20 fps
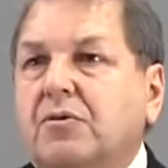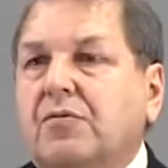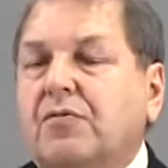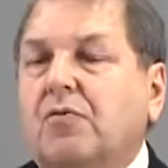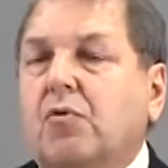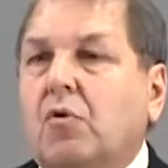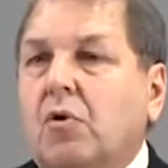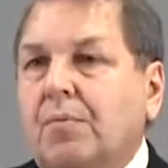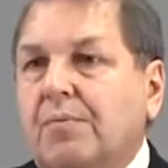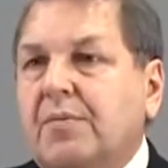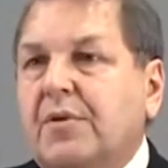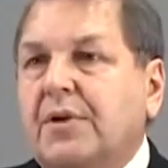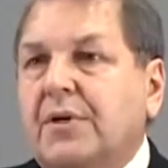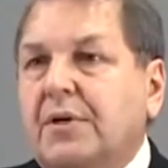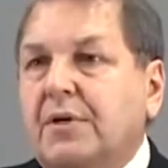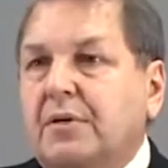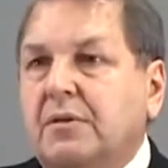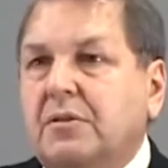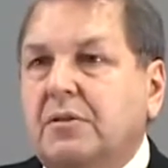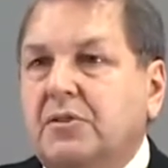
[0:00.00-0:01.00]
to form
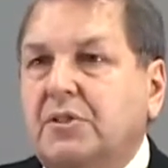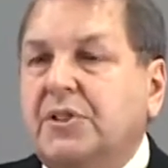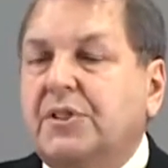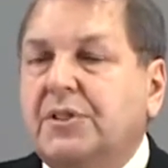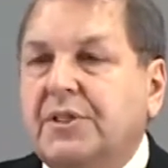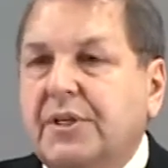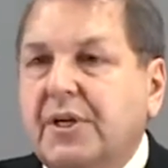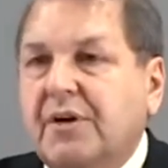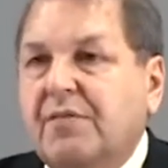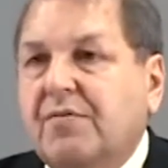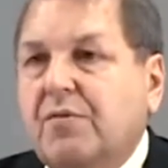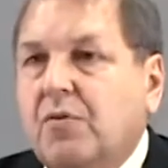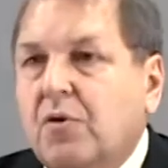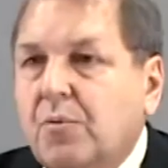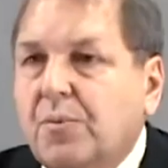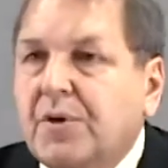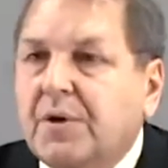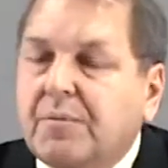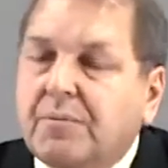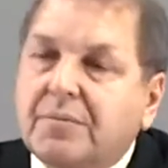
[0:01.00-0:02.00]
the GTF
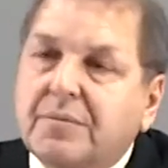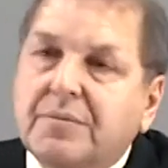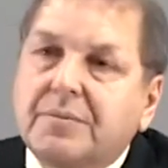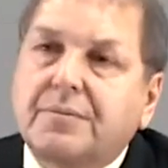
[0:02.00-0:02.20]
chromium.